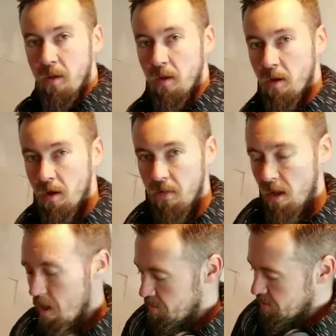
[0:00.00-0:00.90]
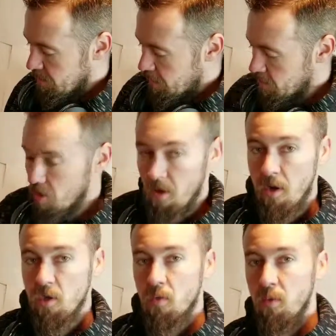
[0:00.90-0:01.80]
That happens a lot on the
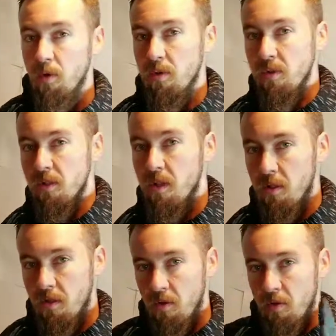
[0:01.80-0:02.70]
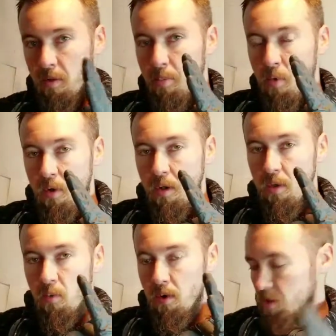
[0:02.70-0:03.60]
larger wheels, that they'll point
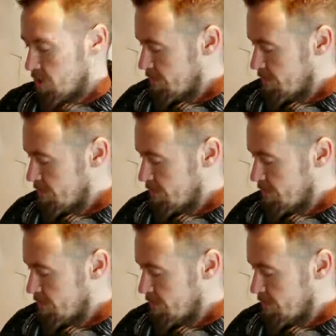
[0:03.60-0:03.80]
inwards.